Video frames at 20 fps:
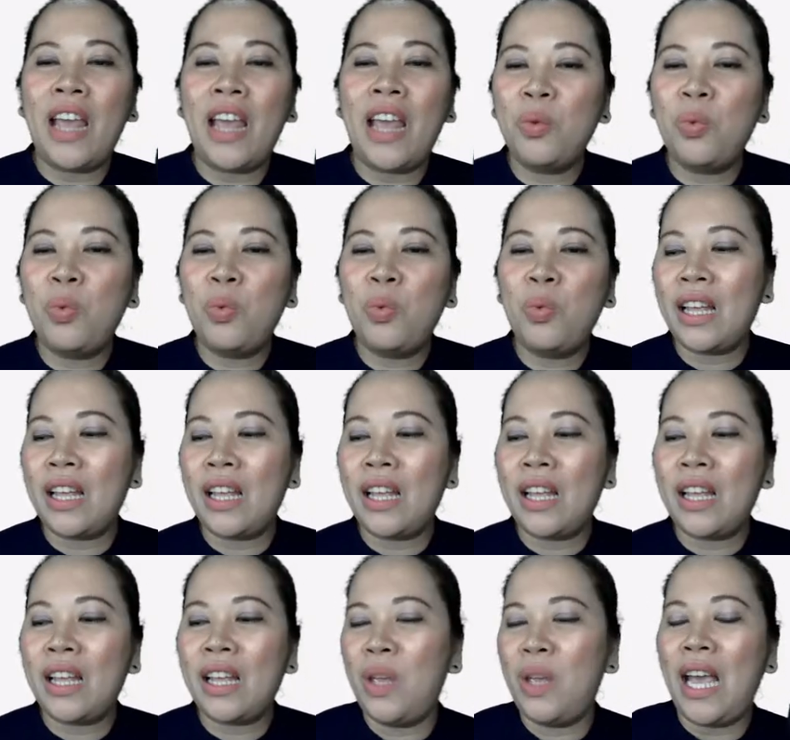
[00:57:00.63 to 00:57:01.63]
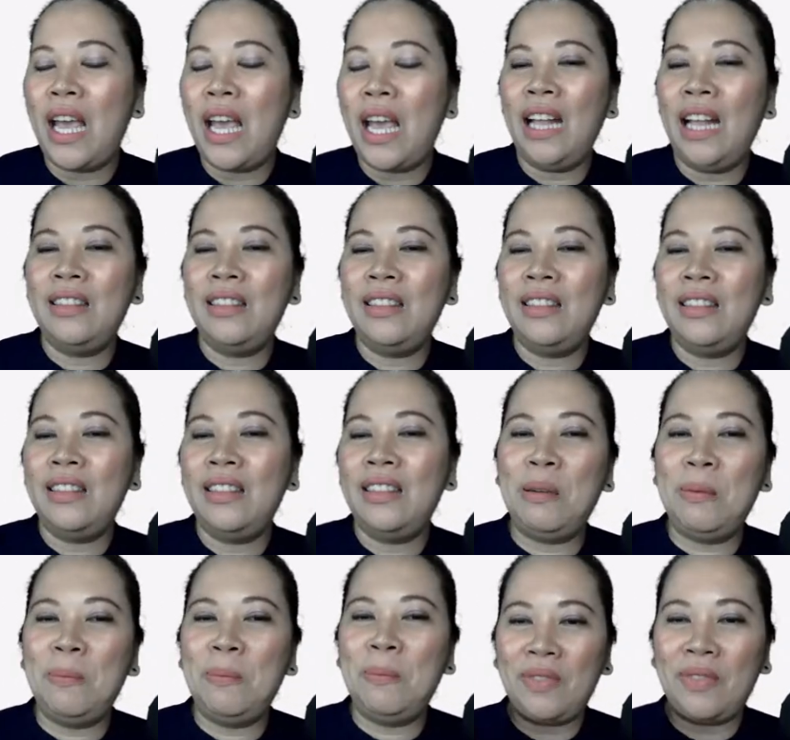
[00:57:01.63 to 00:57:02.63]
week that we had
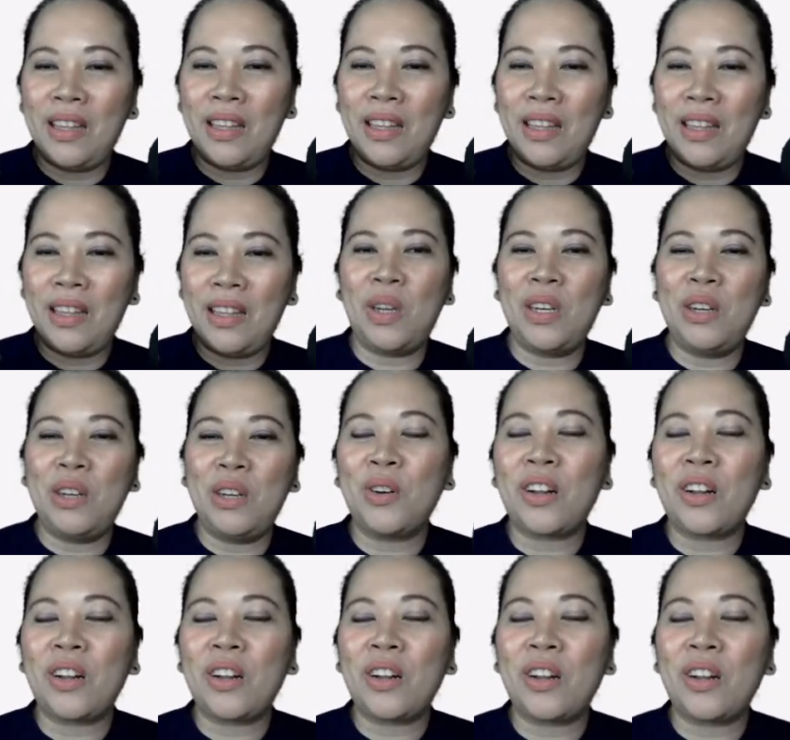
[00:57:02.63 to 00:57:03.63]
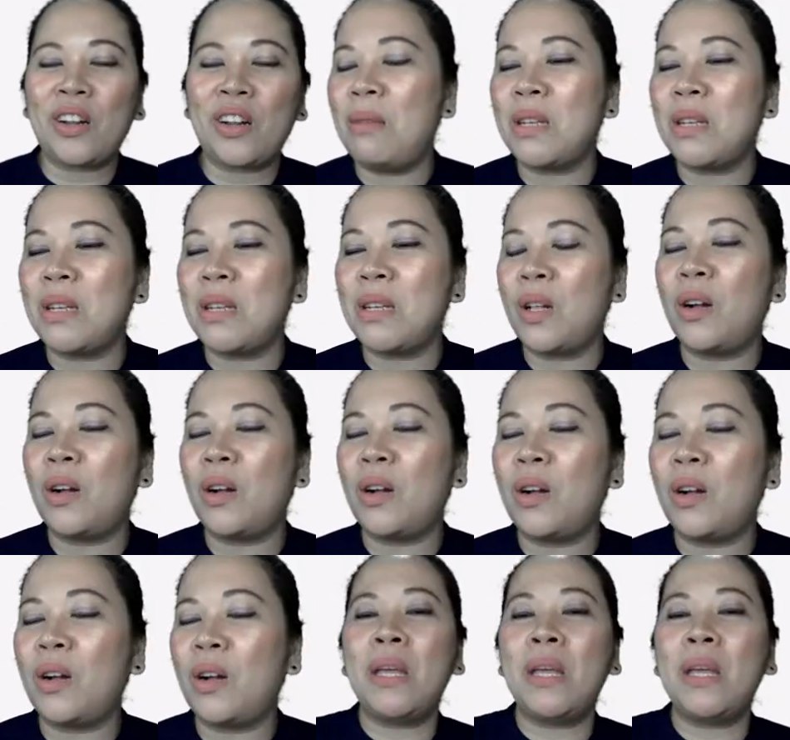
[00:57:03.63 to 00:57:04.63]
the 24 card game as well, or
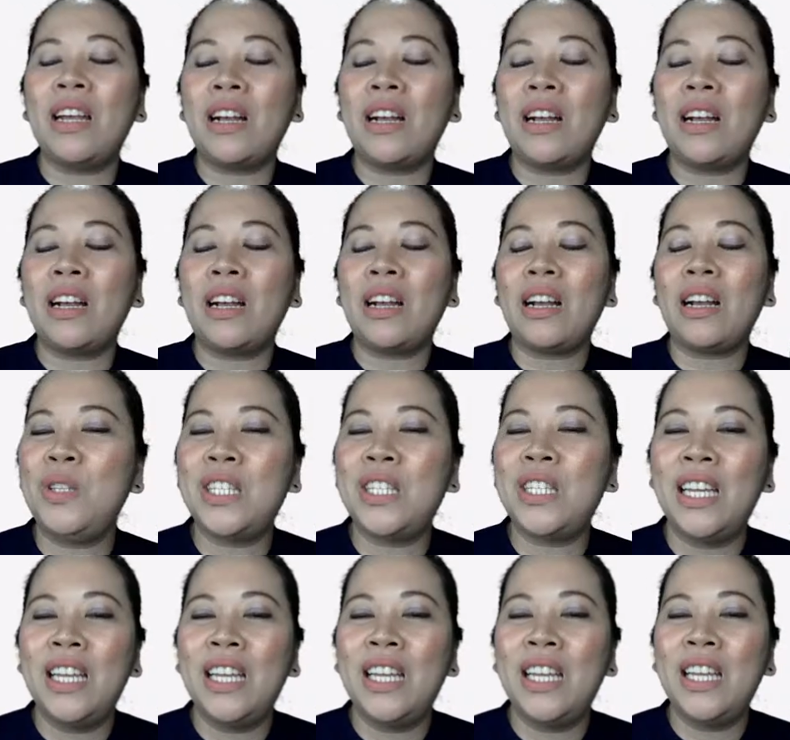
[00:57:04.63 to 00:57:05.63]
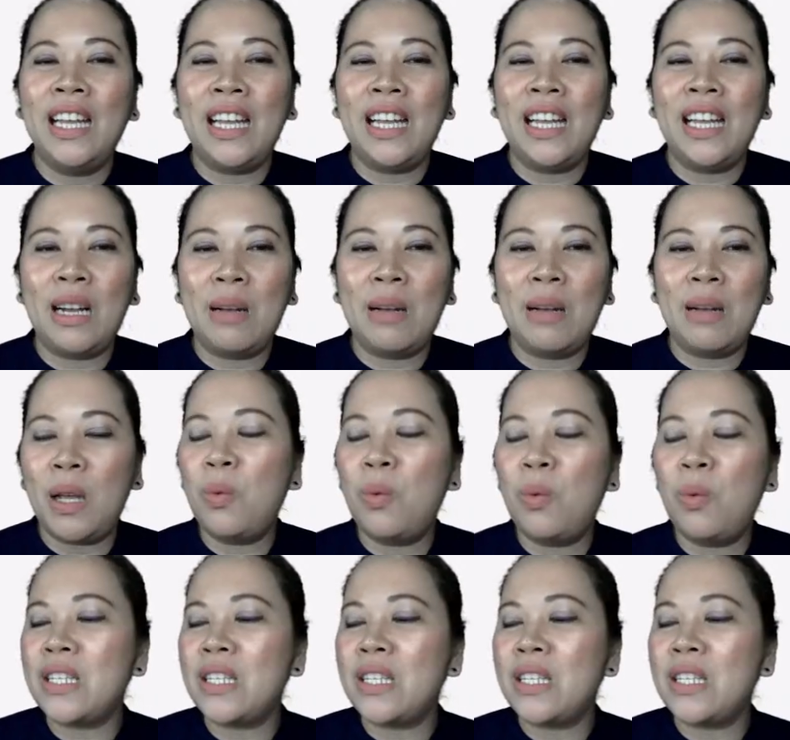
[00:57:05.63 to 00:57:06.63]
I mean the Kahoot, it
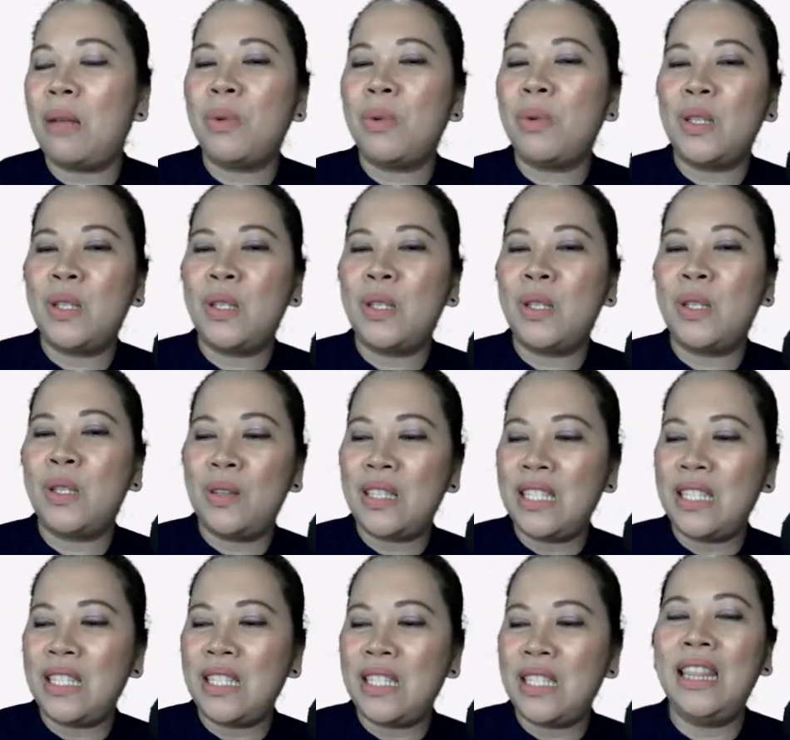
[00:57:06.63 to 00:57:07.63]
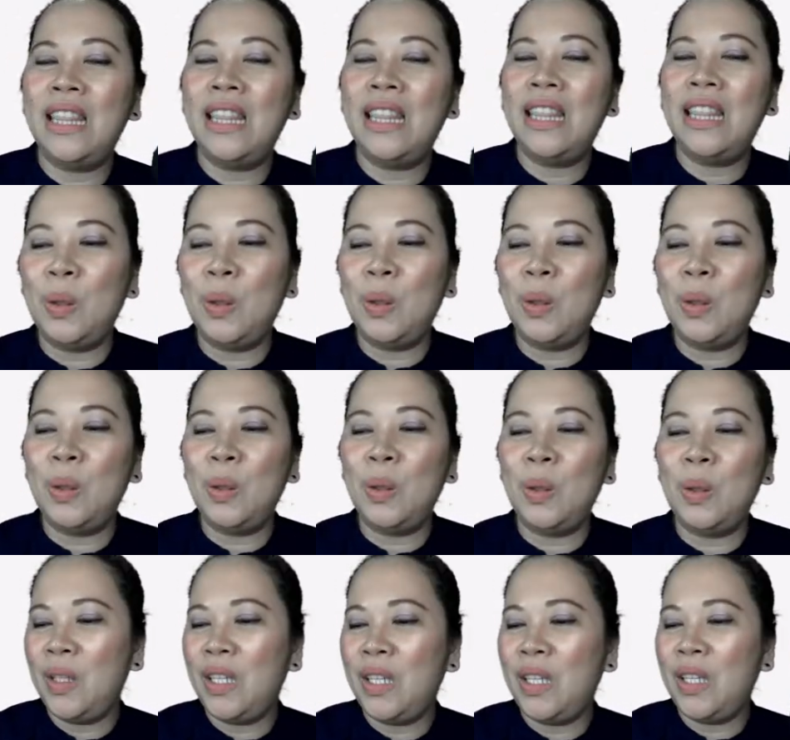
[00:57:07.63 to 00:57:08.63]
wasn't able to send the load.
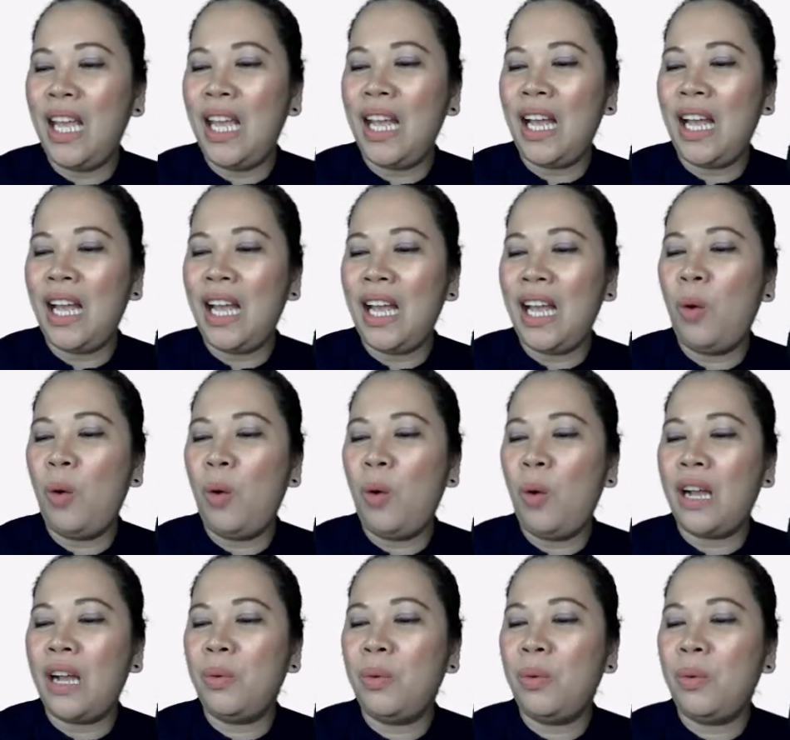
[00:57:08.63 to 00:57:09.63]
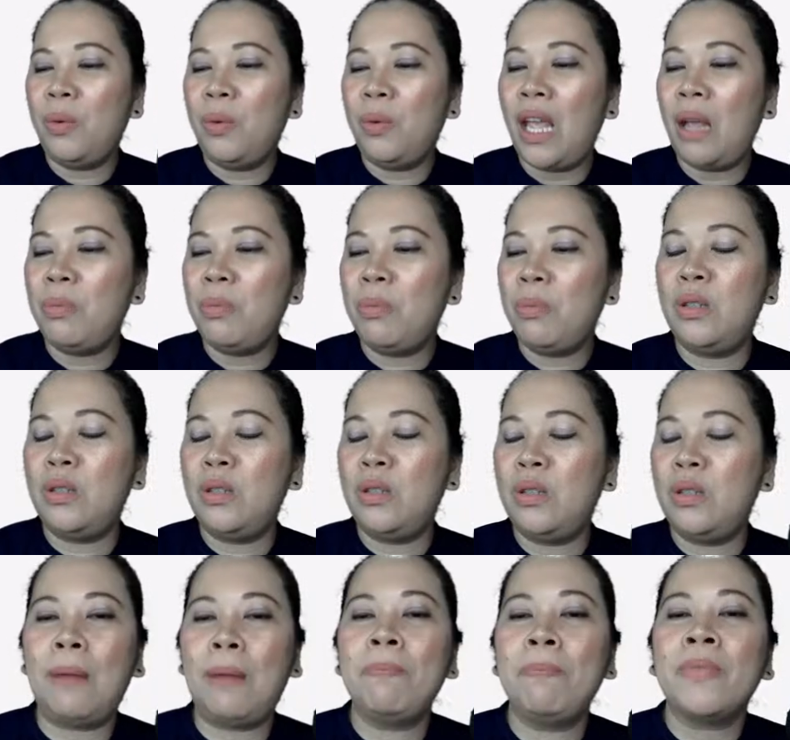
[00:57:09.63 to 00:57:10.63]
Okay, I hope that I would be able to do
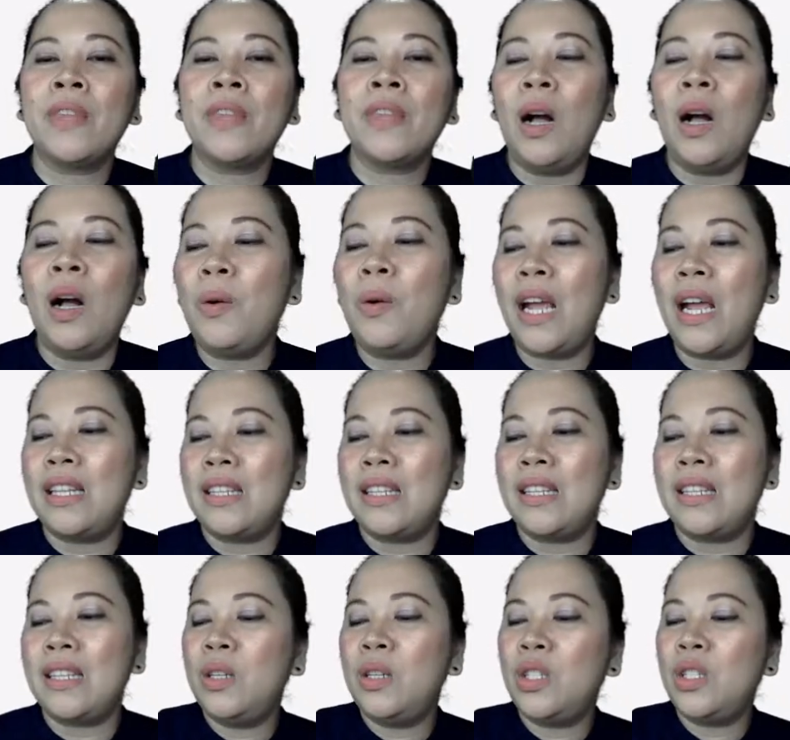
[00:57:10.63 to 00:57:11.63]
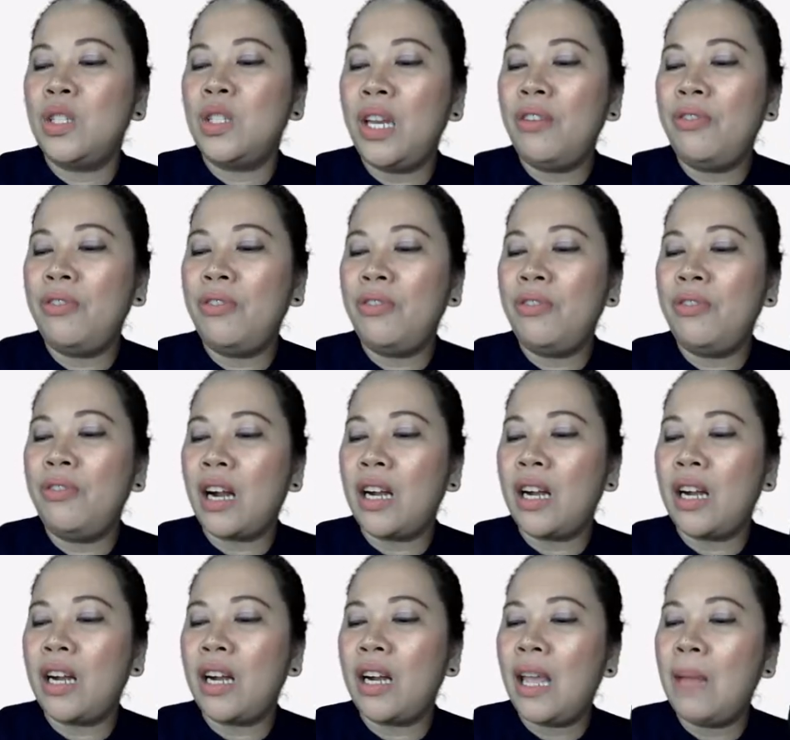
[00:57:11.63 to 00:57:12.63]
that. All right, so the 24
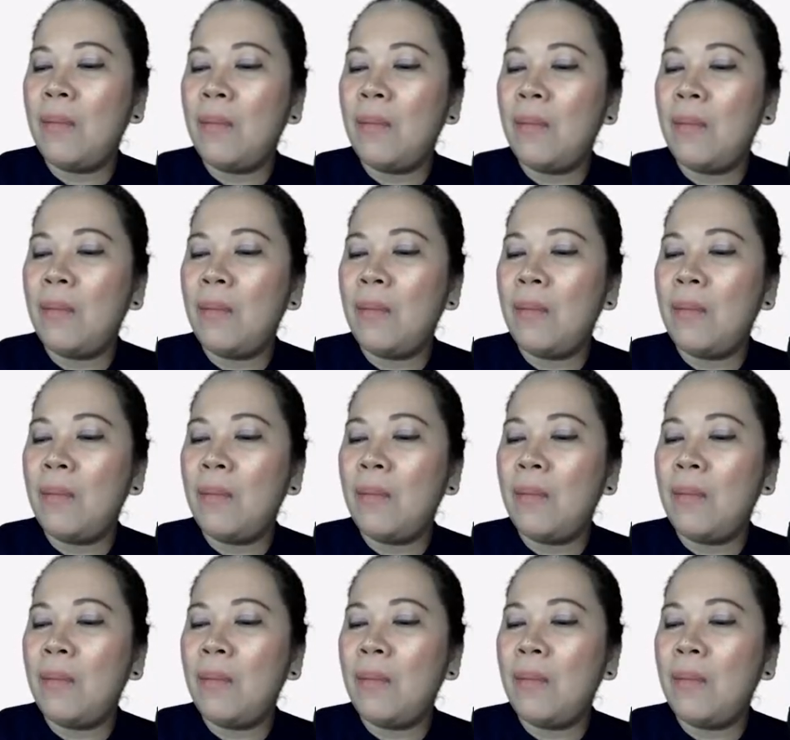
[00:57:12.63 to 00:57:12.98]
card game,